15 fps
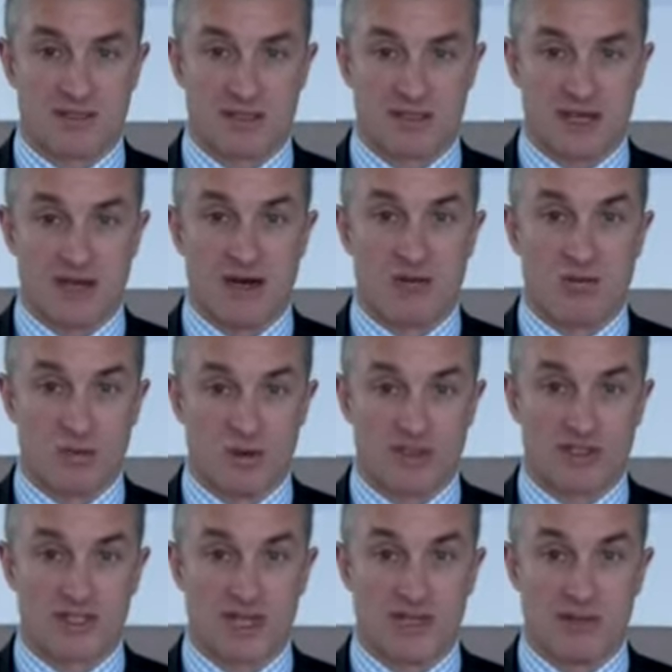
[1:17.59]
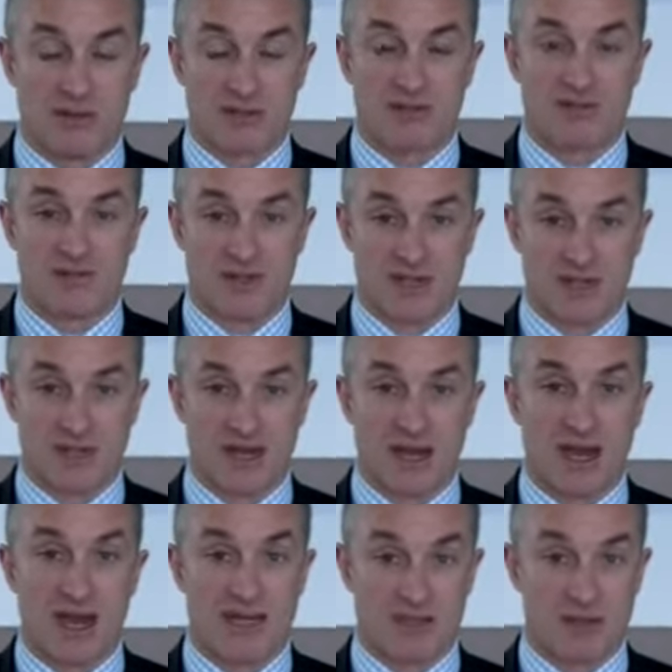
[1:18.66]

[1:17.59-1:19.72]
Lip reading: the worse that looks for the A